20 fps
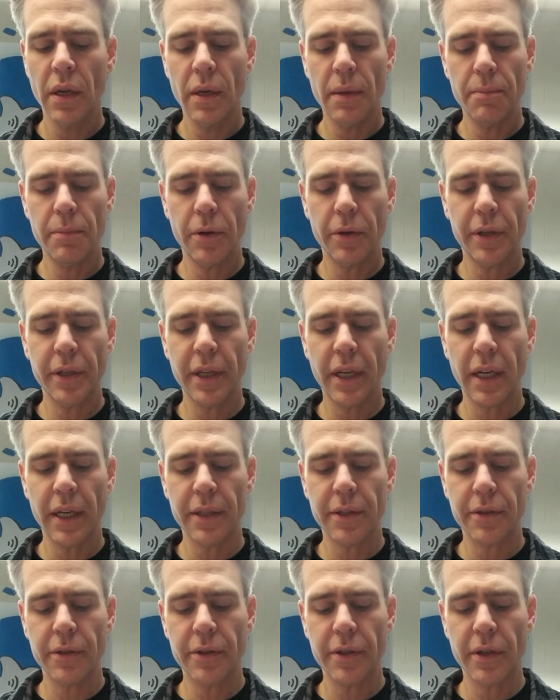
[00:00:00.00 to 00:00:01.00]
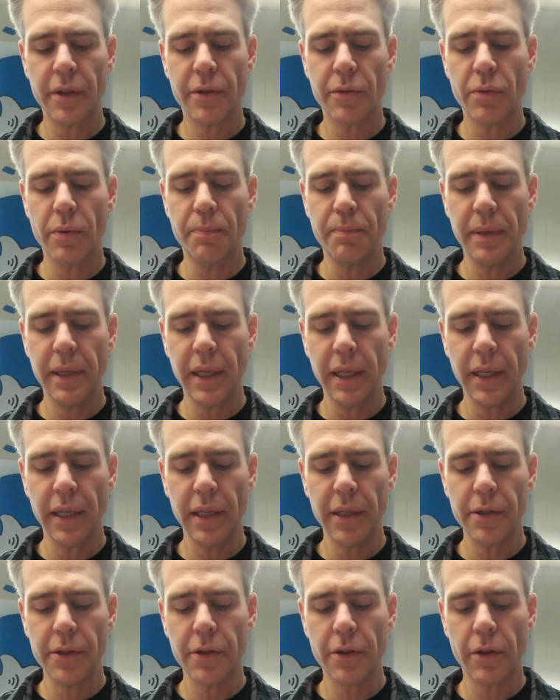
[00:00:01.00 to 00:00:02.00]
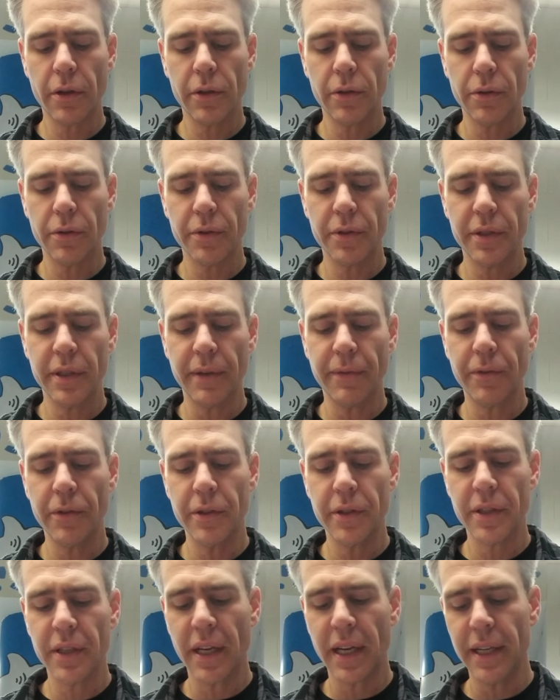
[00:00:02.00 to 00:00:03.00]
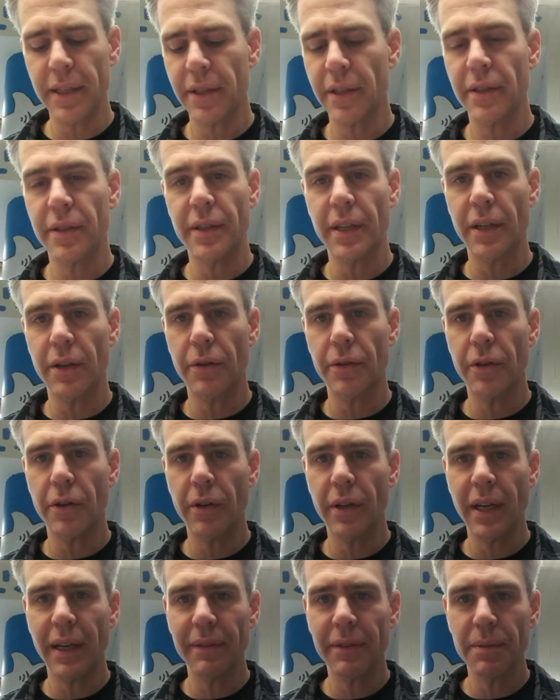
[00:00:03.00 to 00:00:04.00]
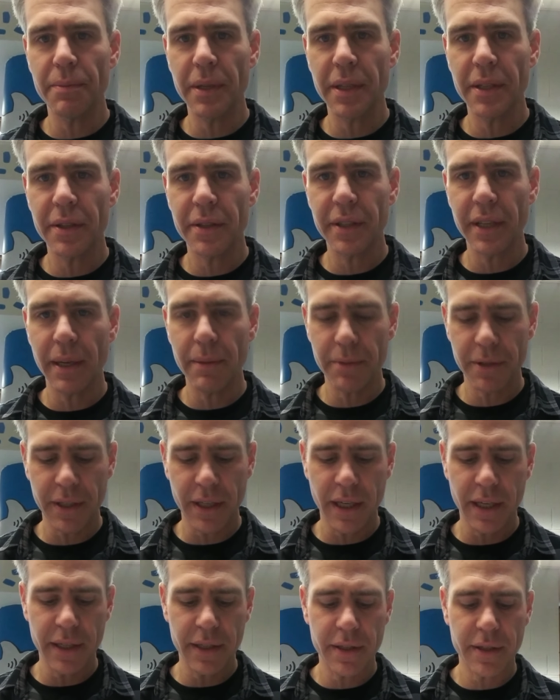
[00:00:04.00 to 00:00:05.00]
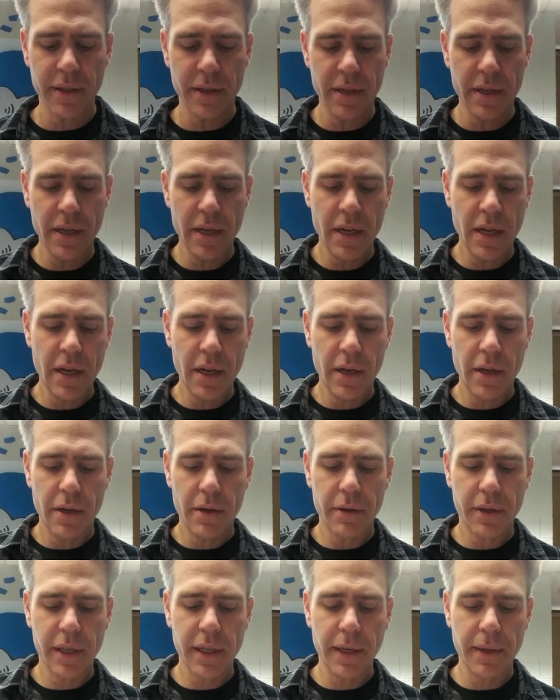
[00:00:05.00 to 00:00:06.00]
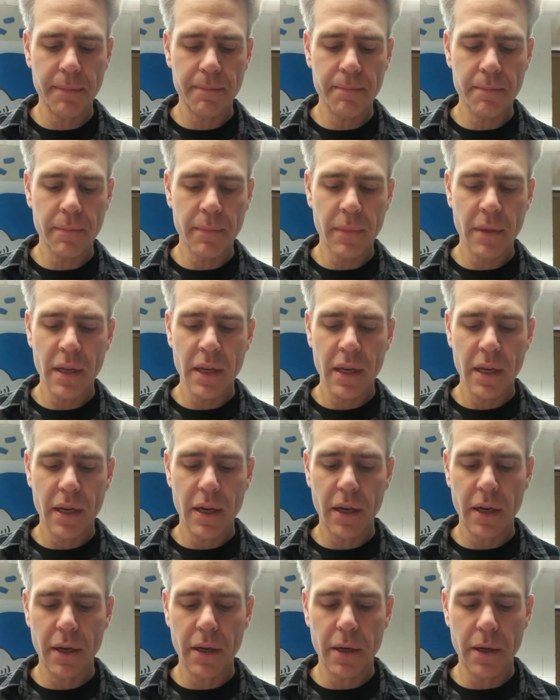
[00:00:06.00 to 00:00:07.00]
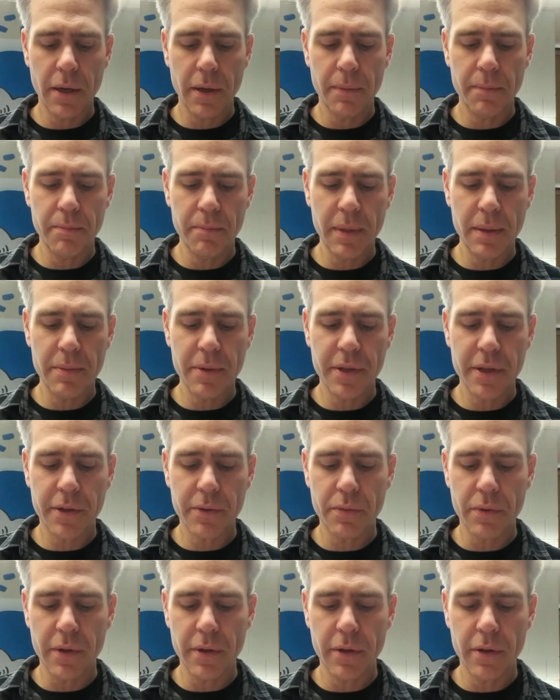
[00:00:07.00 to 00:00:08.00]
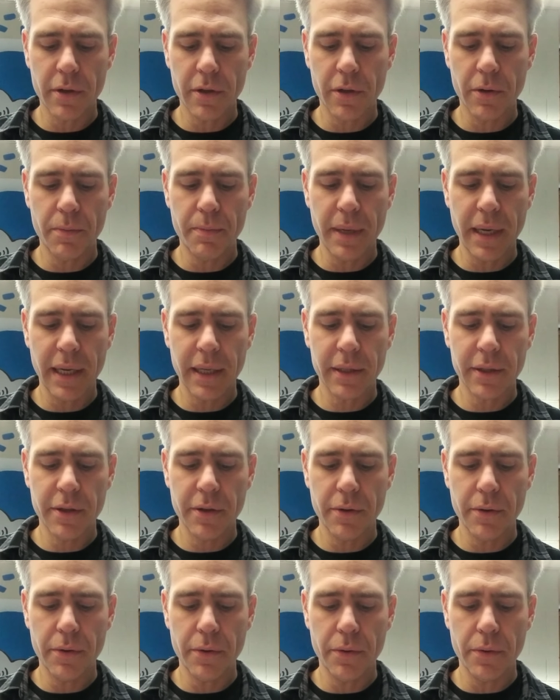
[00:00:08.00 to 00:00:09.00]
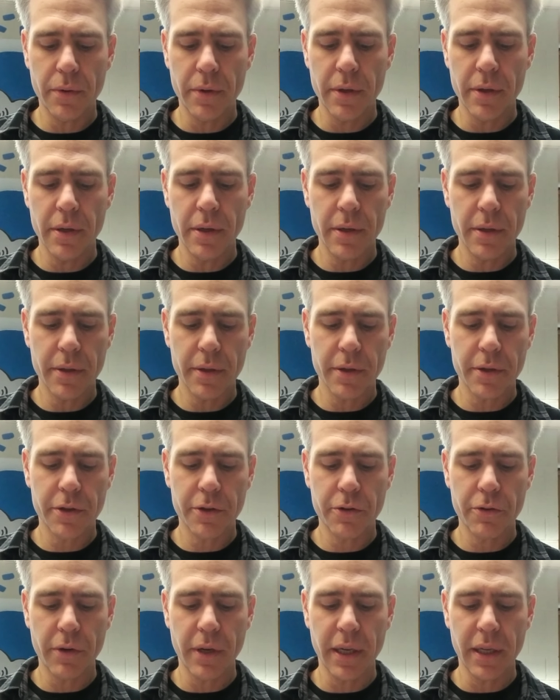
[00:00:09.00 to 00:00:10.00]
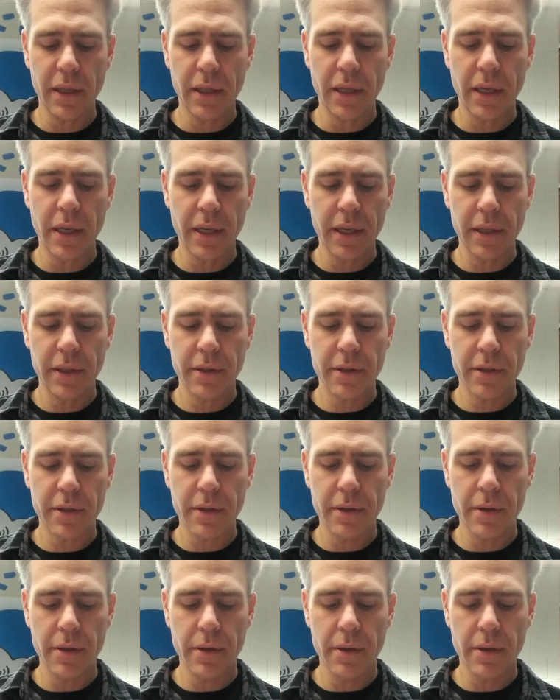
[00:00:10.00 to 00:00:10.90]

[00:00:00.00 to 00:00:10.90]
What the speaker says: Polka dots are just repeating circles, different sizes. They don't all have to be the same size. Okay, maybe this one I'll go back to the straight lines.